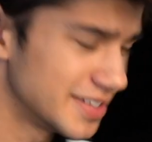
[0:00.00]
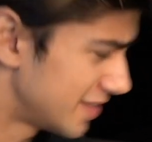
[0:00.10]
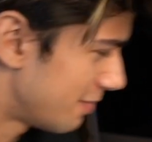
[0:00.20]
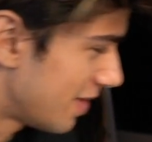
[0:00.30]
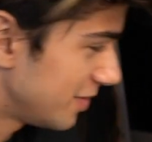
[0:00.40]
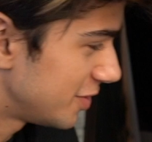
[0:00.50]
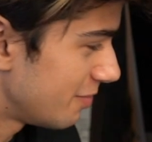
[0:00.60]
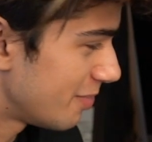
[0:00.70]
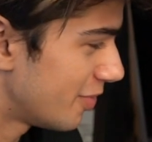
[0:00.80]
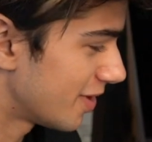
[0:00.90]
so I probably
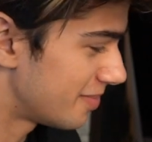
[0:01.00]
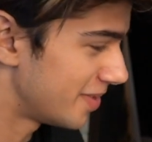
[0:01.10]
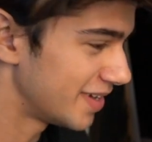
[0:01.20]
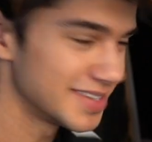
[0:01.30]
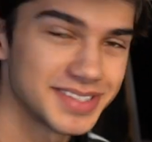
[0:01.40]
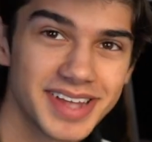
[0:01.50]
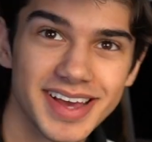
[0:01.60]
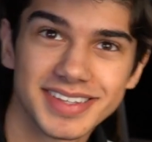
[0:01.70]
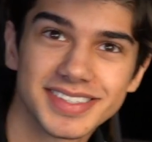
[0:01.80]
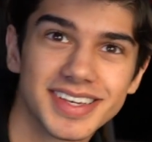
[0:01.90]
shouldn't be putting it on my nice
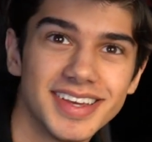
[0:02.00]
desk.